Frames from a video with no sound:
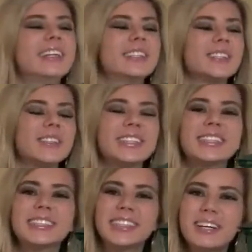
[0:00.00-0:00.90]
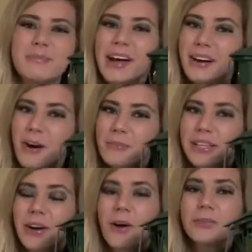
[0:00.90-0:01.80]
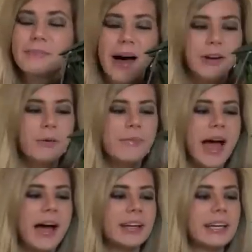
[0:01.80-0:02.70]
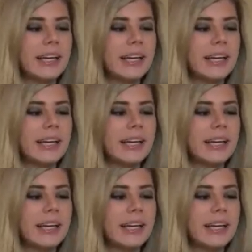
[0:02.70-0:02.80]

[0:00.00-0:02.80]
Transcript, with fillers: So this is done by a company called BioBag,